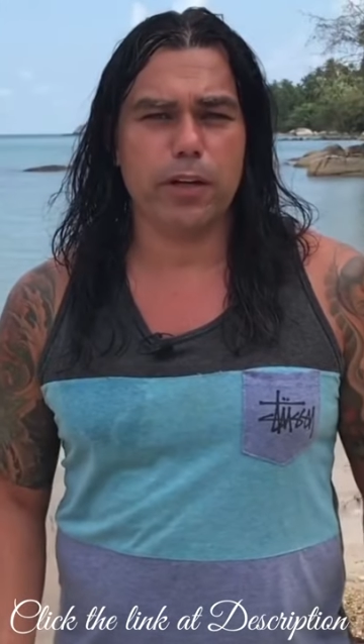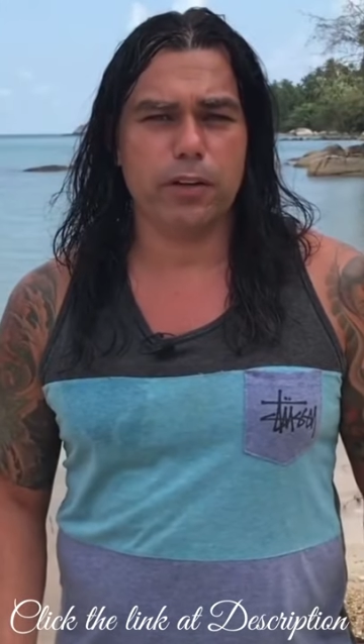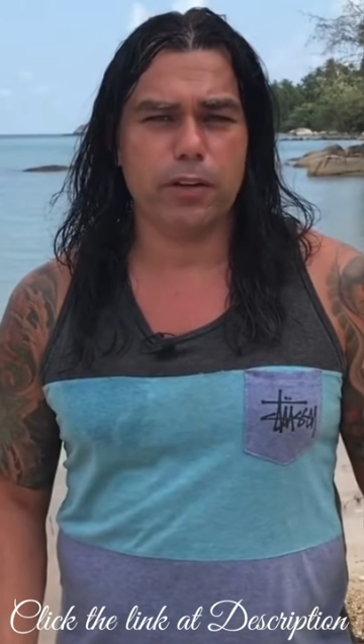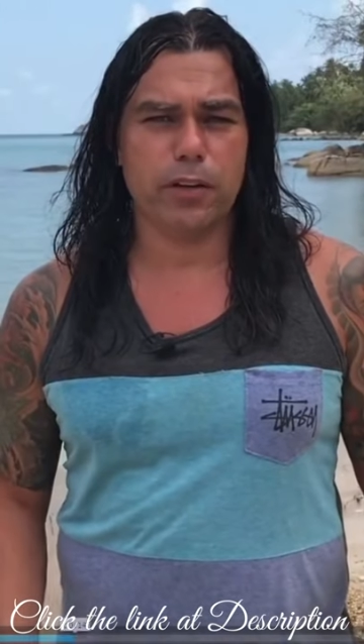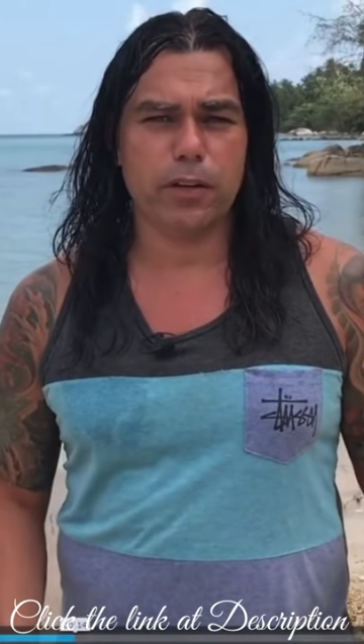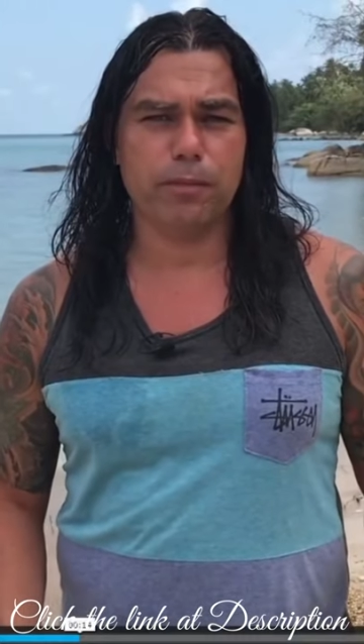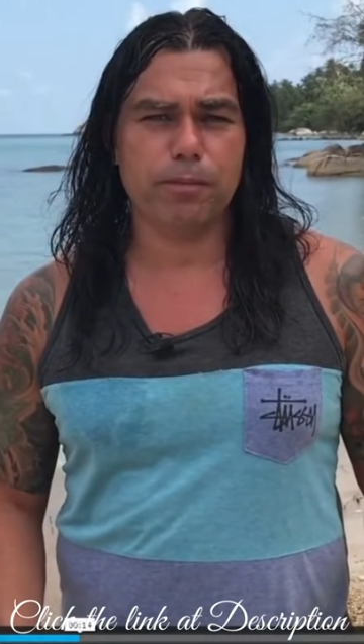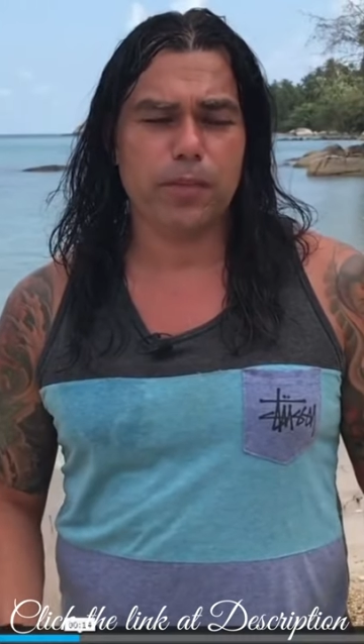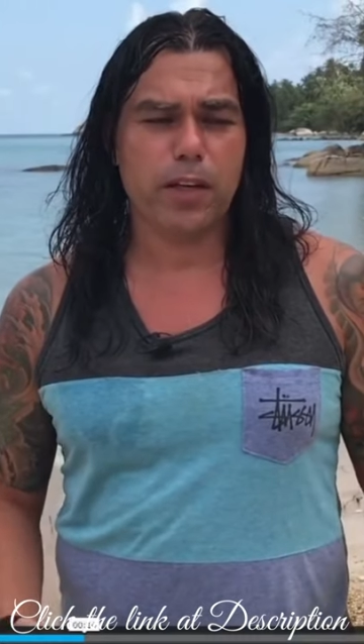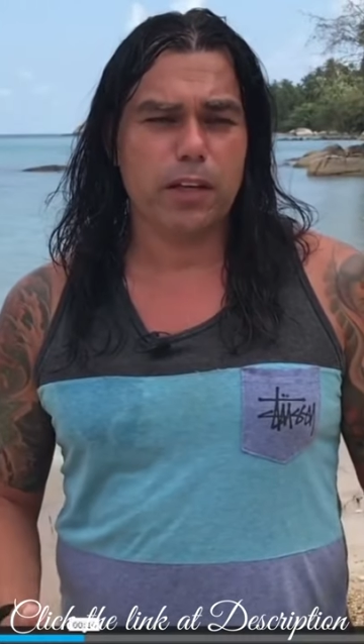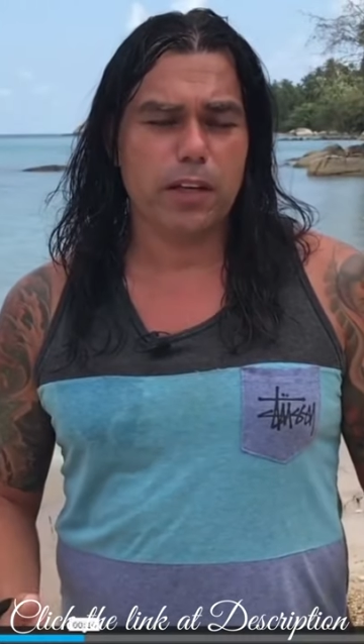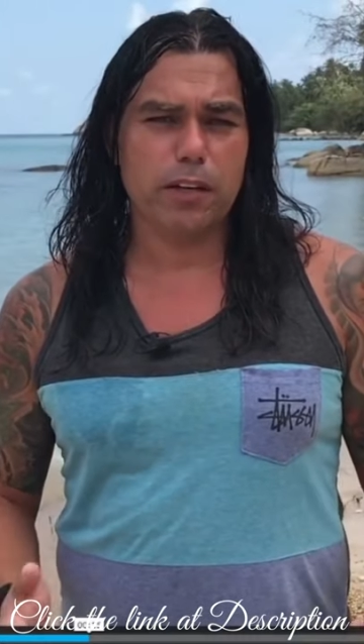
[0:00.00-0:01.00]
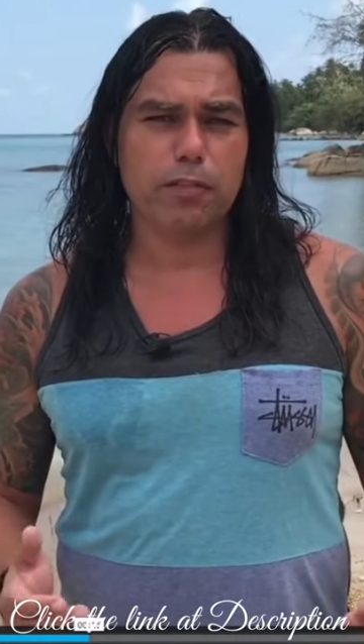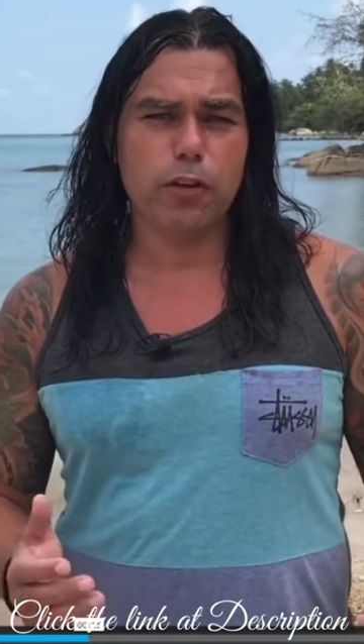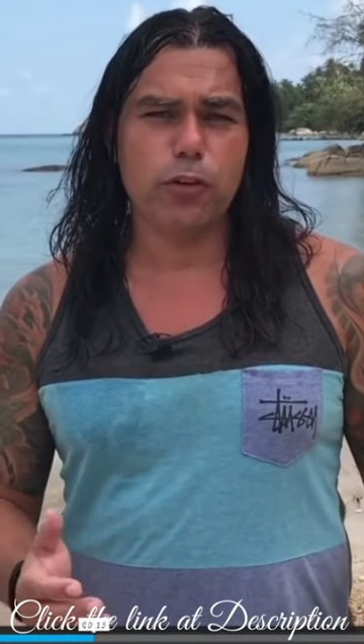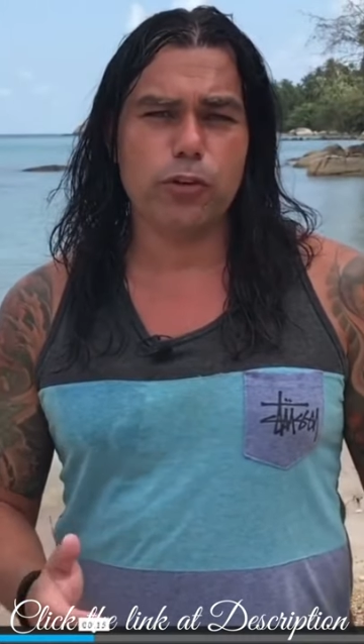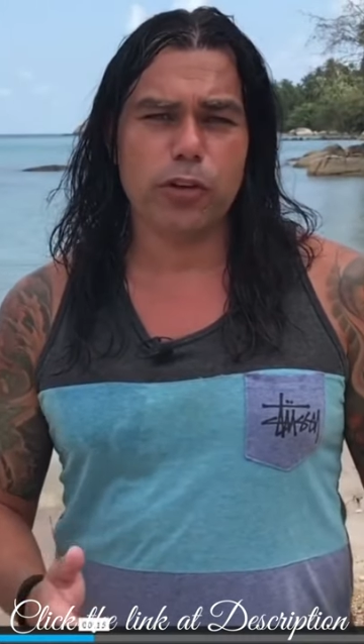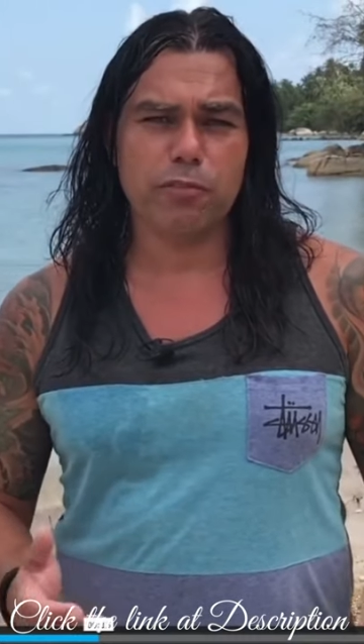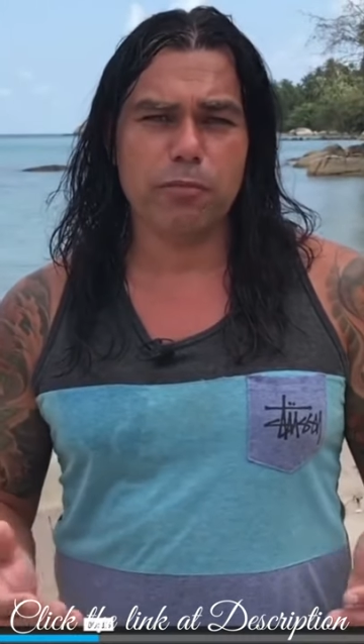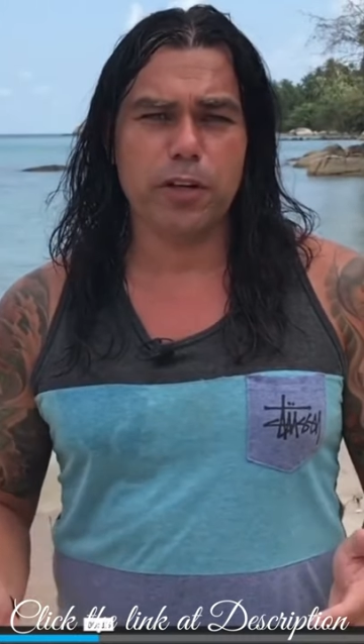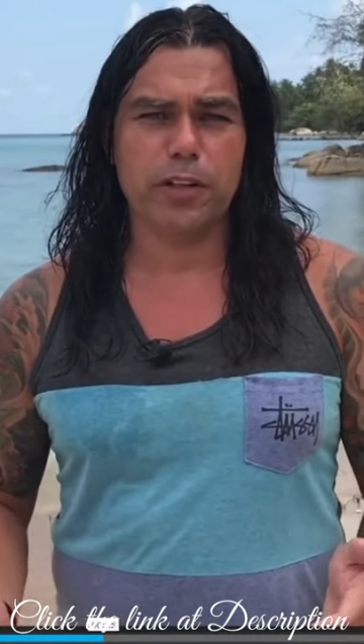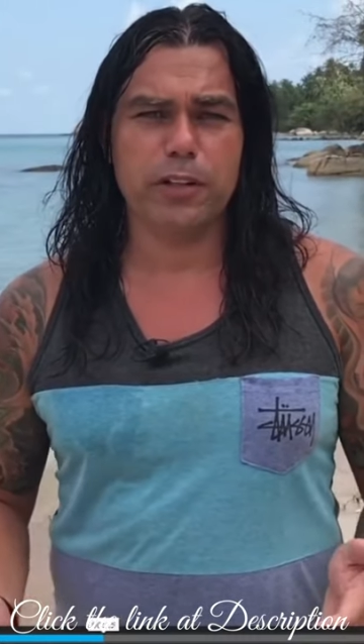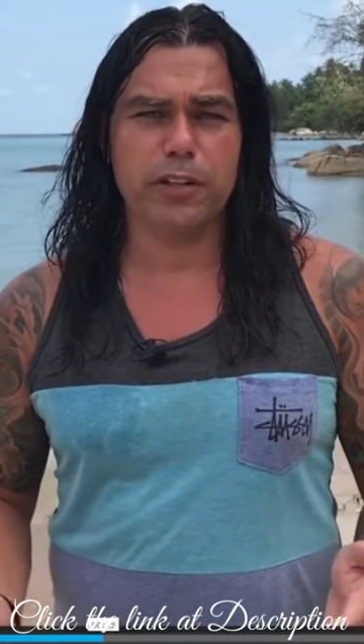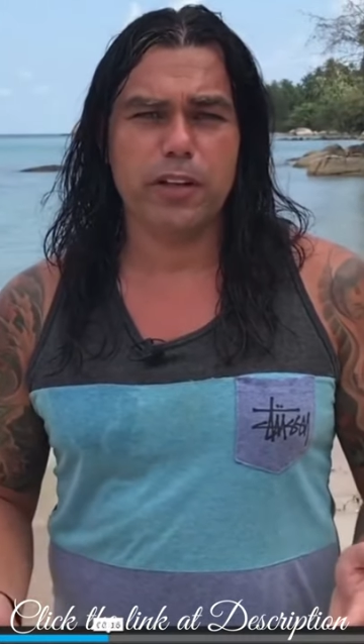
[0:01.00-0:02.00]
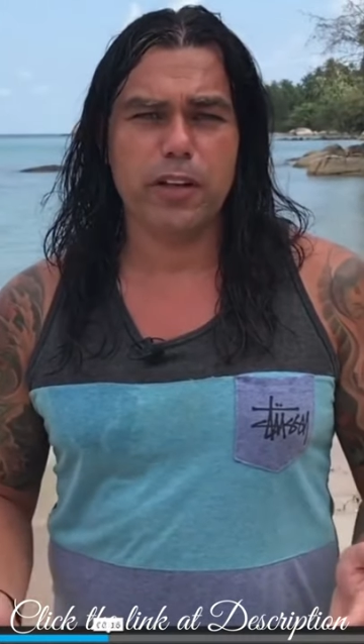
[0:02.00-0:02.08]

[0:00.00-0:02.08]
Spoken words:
in the evolution of money.